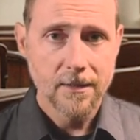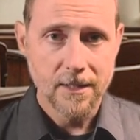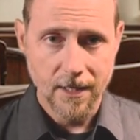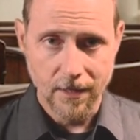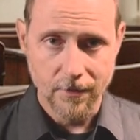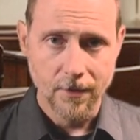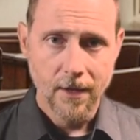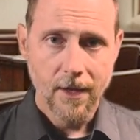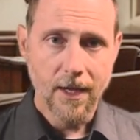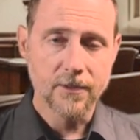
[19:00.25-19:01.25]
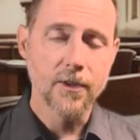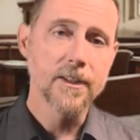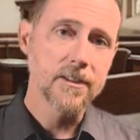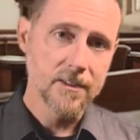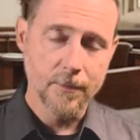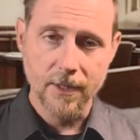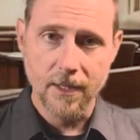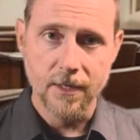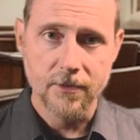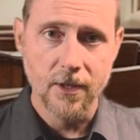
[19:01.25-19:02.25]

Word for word: together. And so this is something that I